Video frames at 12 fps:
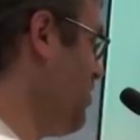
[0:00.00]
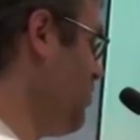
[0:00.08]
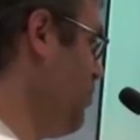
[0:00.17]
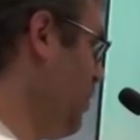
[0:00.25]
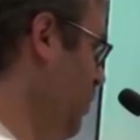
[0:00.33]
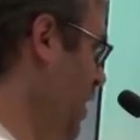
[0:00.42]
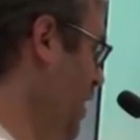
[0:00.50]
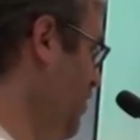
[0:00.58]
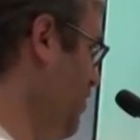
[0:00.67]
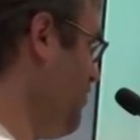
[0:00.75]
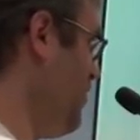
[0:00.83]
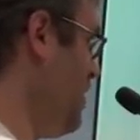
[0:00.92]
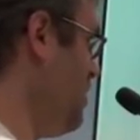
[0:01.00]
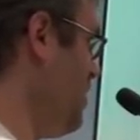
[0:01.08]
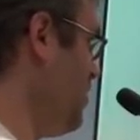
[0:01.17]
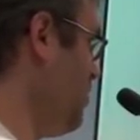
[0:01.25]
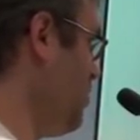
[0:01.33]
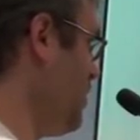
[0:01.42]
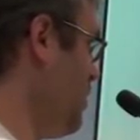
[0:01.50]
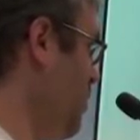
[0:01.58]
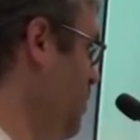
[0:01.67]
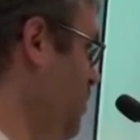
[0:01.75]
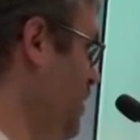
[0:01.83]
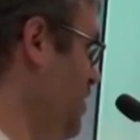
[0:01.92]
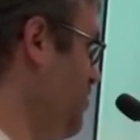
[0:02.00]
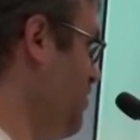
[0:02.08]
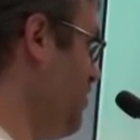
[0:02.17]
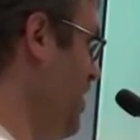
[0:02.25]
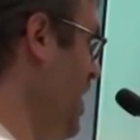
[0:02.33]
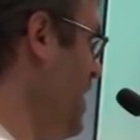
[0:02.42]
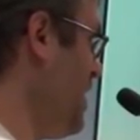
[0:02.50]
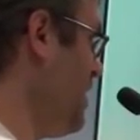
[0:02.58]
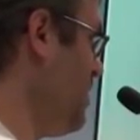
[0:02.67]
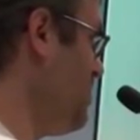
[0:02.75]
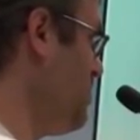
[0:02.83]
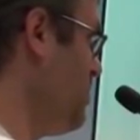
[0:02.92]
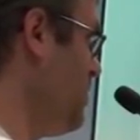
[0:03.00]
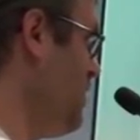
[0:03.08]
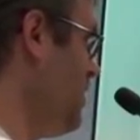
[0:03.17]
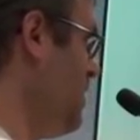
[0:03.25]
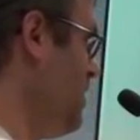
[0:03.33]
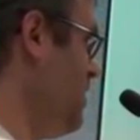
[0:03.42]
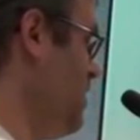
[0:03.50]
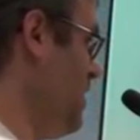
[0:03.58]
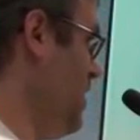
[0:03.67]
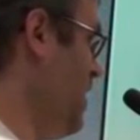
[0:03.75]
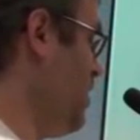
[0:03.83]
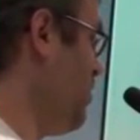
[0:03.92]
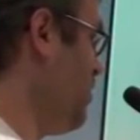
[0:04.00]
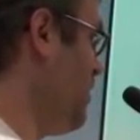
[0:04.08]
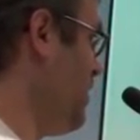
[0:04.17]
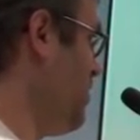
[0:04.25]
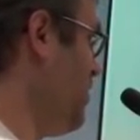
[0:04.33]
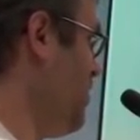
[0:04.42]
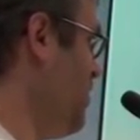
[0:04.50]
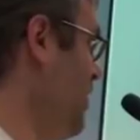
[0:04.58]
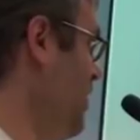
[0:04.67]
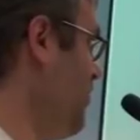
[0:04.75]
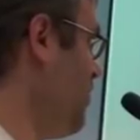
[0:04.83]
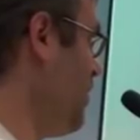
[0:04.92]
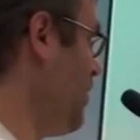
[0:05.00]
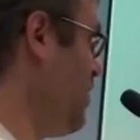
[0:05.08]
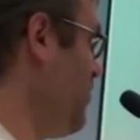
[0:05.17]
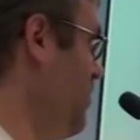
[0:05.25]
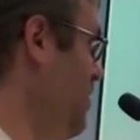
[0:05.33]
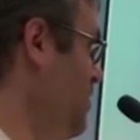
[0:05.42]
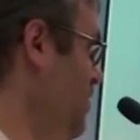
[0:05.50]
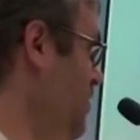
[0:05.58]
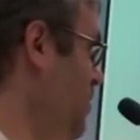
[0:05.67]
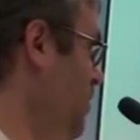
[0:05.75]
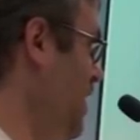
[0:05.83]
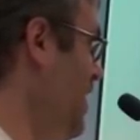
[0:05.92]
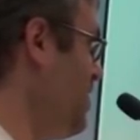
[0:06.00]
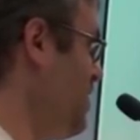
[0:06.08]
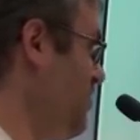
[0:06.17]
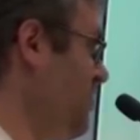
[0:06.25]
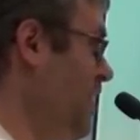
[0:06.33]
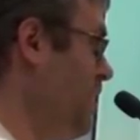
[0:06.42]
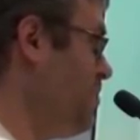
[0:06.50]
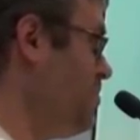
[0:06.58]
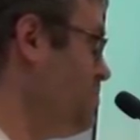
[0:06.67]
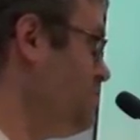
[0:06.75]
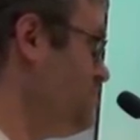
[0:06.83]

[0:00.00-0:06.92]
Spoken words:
It requires a fundamental reordering of society. And I don't think they've really confronted the reality of that.